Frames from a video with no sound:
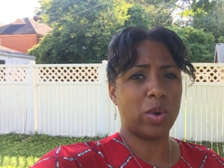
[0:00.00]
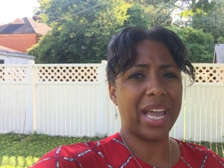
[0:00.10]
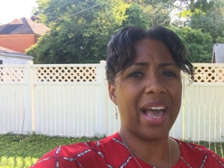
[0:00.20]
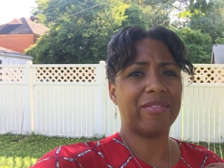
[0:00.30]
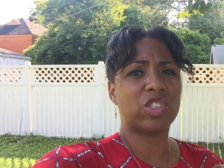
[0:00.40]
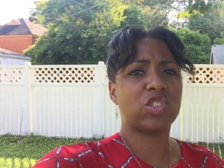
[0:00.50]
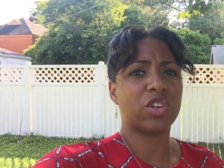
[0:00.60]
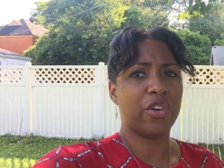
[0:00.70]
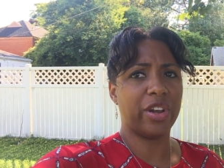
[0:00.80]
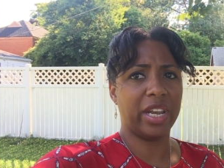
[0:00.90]
We have
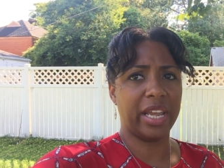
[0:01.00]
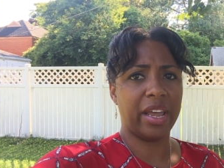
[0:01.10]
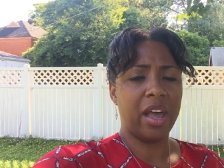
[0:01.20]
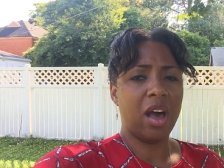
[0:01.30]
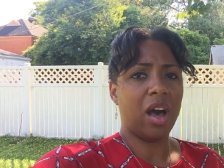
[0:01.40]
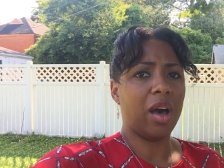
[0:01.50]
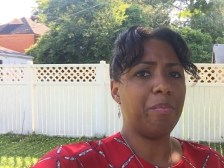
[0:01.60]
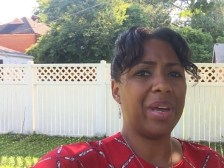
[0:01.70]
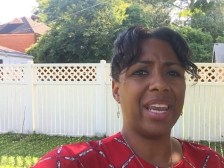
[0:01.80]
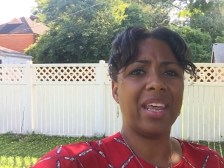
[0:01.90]
certainly uh,
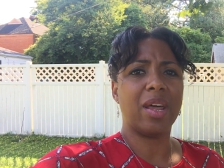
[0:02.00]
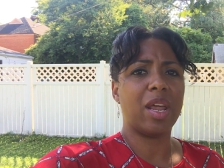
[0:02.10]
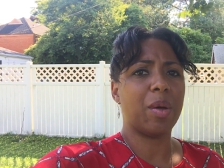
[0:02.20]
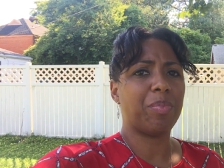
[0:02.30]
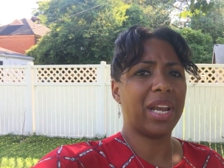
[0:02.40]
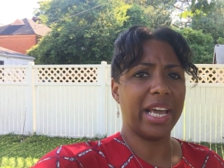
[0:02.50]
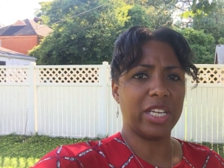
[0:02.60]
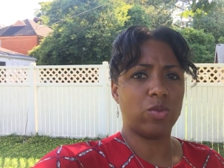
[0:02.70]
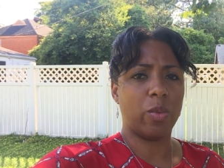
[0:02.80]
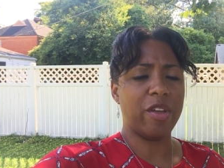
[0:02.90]
been in a, in a
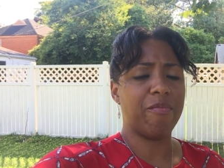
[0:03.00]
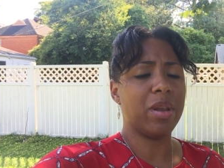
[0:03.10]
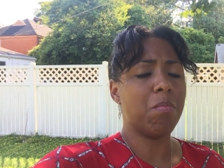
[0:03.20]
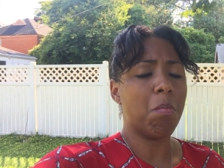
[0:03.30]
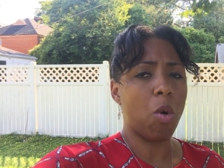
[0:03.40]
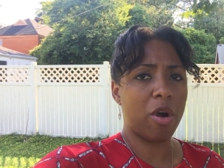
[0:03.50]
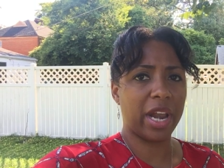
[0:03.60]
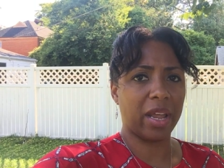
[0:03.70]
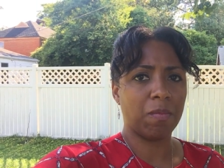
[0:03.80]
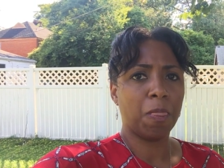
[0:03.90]
place where we've been
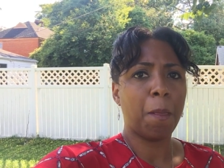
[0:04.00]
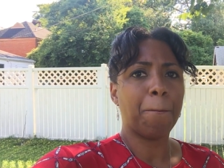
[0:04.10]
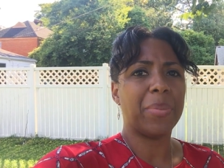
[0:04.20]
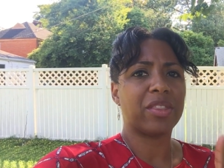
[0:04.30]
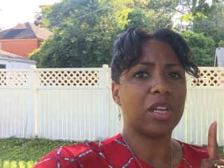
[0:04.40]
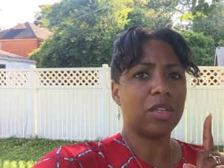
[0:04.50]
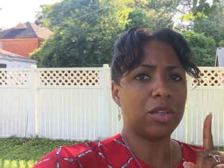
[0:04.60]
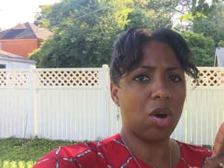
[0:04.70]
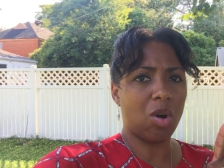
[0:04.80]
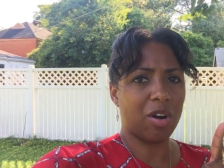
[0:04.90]
mourning but the
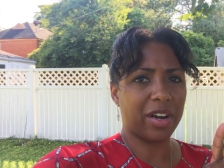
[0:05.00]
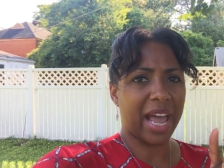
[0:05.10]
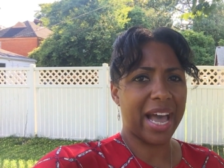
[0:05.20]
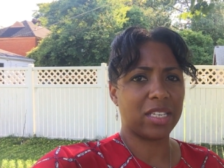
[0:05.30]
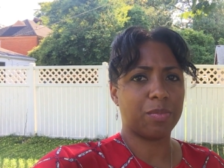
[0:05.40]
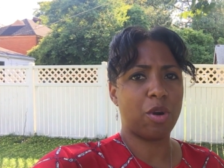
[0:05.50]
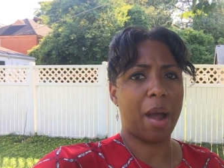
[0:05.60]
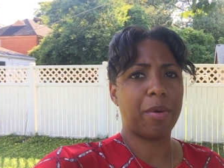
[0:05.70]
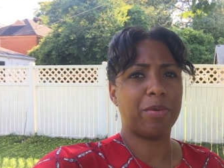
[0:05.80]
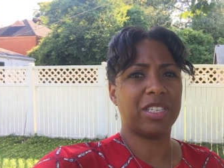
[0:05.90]
Lord has a
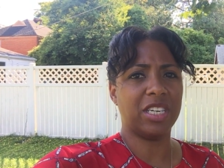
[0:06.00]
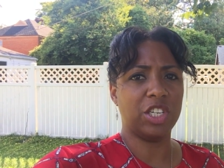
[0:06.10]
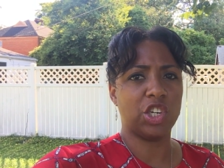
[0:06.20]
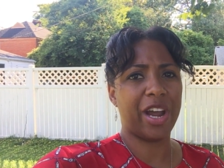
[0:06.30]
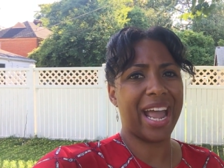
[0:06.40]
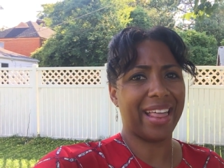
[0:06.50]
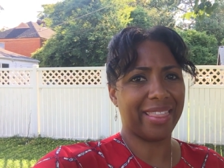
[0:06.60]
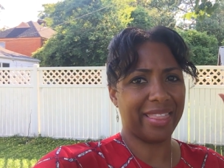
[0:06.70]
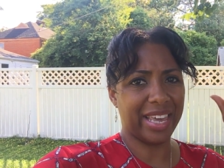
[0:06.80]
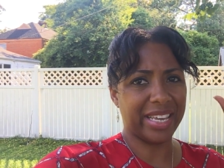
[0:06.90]
proper procedure,
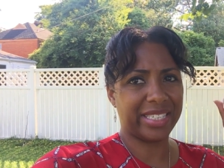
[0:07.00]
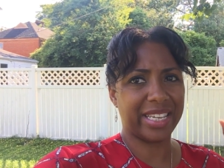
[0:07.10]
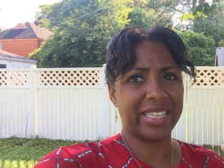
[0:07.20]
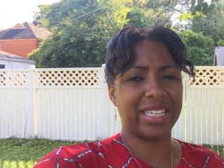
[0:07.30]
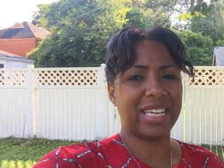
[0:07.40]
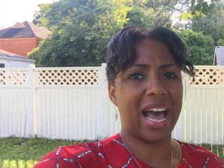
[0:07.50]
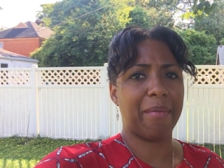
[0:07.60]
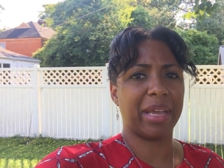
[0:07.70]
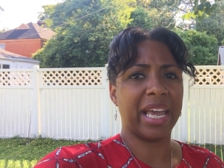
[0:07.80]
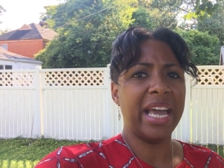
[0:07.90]
and this is the
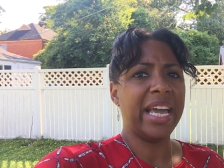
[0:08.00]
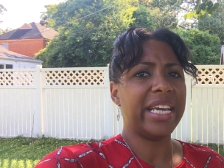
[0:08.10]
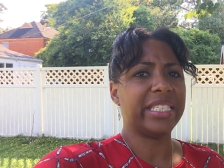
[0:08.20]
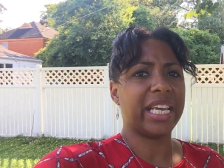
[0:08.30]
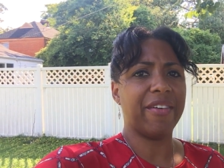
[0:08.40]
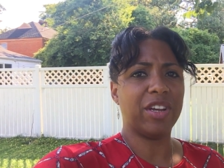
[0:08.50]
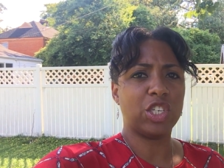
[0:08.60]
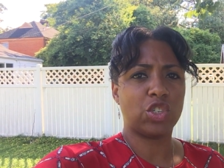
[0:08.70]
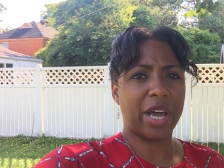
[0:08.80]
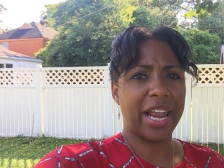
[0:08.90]
timing. He's given
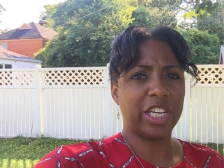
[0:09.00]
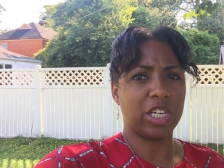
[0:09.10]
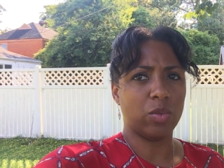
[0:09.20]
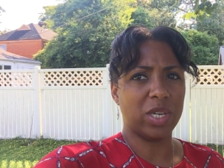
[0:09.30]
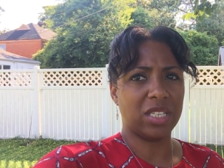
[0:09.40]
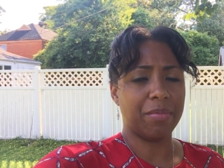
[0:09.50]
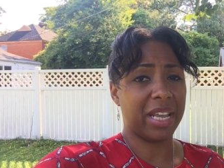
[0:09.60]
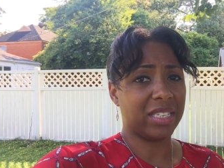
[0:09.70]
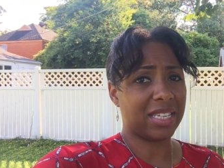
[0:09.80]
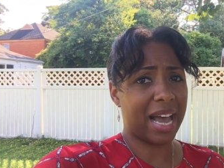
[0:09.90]
us strategy and wisdom,
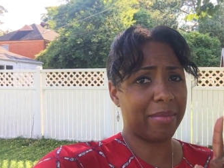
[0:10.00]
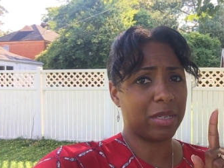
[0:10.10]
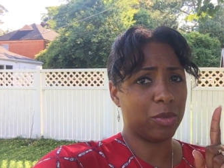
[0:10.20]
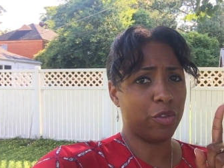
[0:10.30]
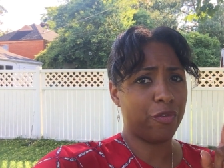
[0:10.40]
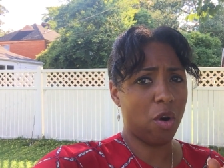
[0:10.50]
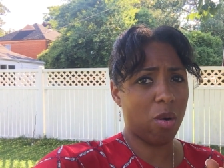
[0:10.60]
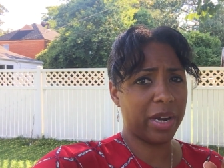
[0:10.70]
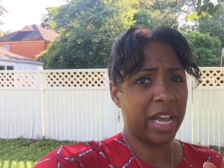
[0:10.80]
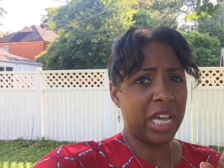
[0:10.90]
and it's time to move
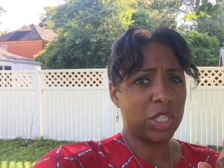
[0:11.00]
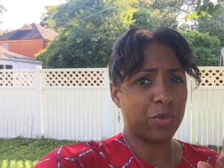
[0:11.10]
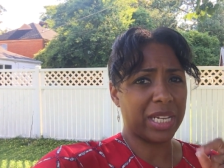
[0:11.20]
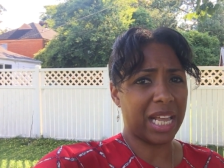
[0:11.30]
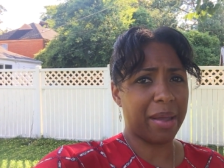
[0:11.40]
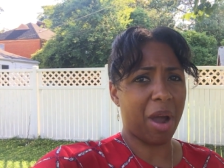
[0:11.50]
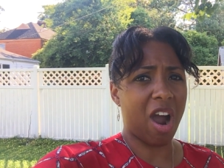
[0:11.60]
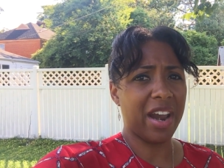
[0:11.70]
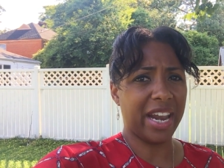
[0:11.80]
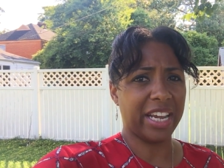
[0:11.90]
forward to reclaim
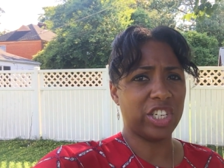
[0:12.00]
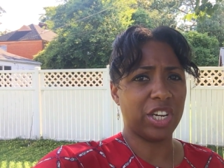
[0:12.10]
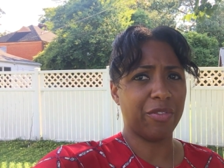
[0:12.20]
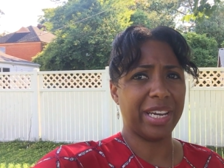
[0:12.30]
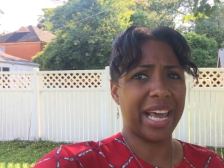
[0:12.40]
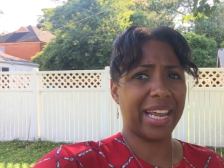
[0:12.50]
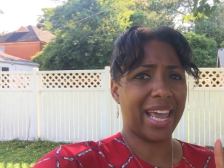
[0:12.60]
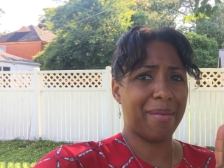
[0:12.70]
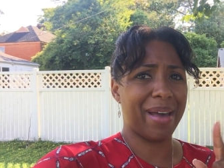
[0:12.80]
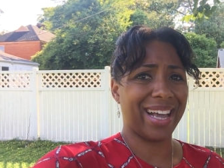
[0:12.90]
our nation and
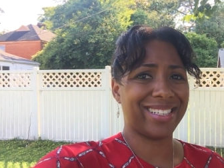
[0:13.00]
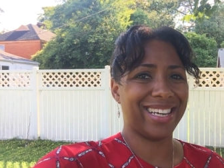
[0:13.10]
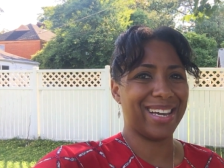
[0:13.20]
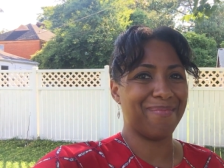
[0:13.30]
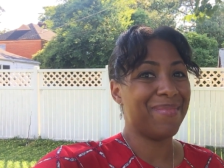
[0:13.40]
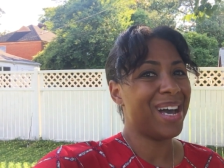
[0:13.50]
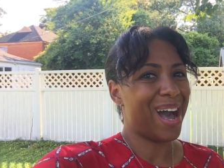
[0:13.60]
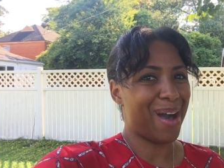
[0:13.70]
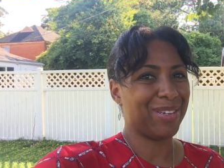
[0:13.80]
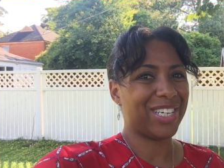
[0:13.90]
rededicate it back to Him.
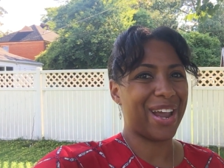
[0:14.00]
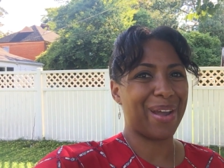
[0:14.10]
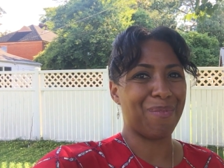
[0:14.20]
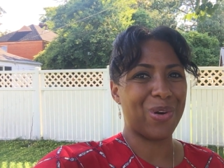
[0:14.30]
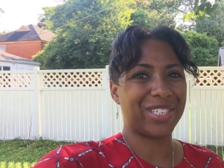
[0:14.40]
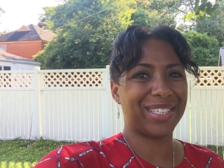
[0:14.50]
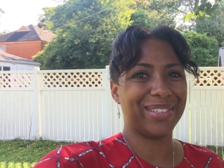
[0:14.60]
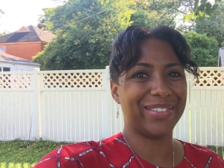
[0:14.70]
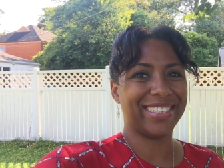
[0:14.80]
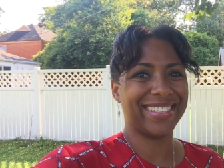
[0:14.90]
I'll be sharing more
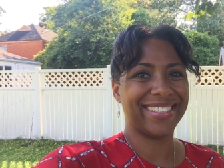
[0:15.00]
soon.